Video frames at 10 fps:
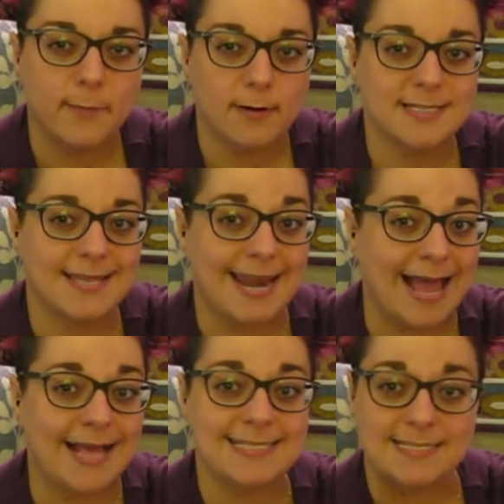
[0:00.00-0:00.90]
person that
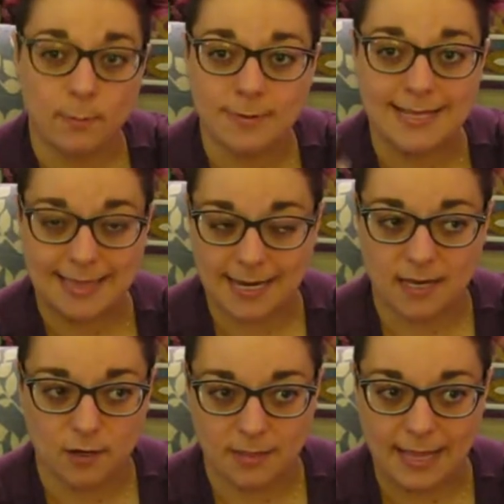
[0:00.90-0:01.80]
has someone like that
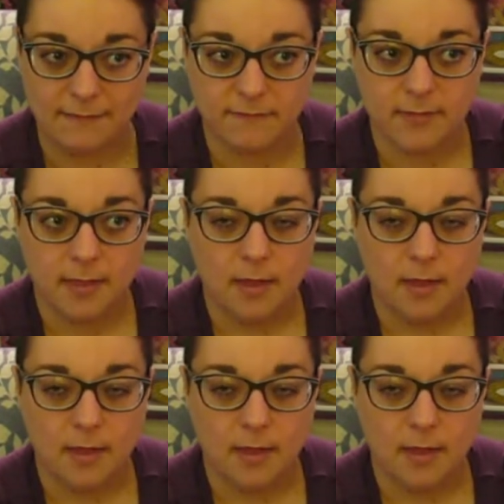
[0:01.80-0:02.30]
in your life,